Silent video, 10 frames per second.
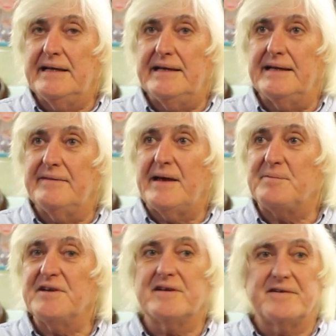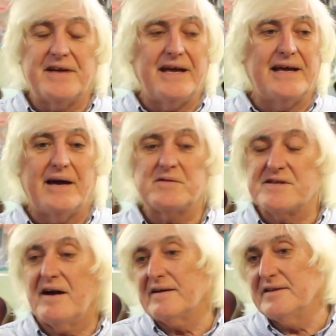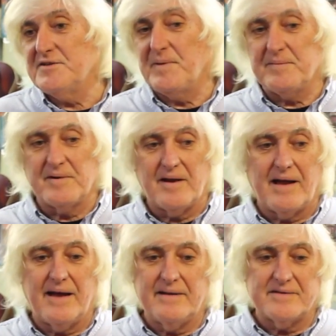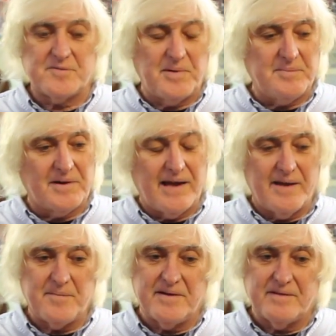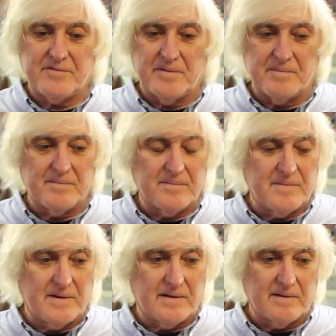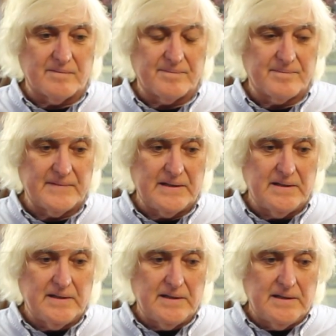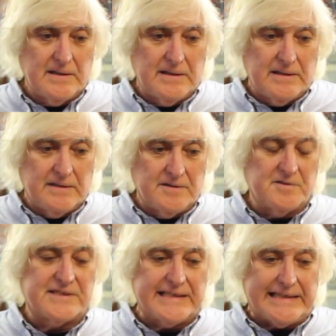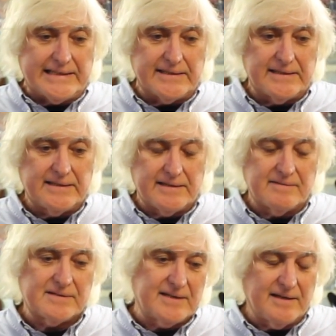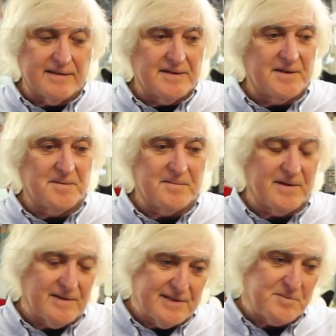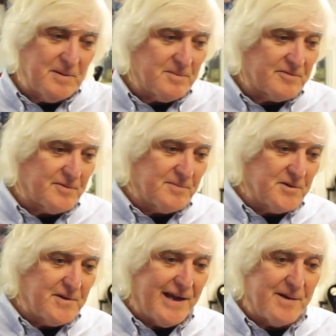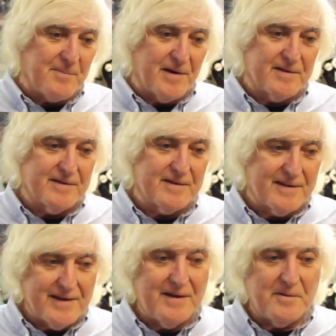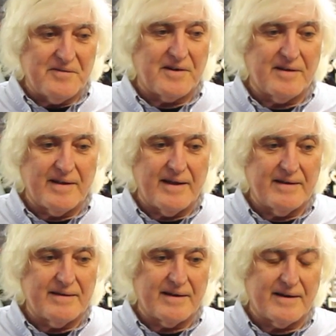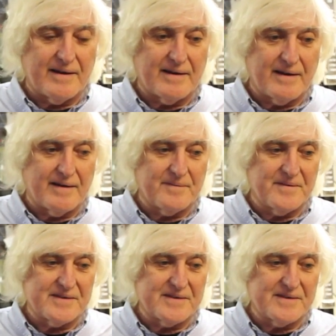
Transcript: And that particular day, I was talking to these people a lot, and people came in from um, New Zealand, and I was telling them, you know, these people from New Caledonia, they're like, yeah, we've heard of that. Da, da, da.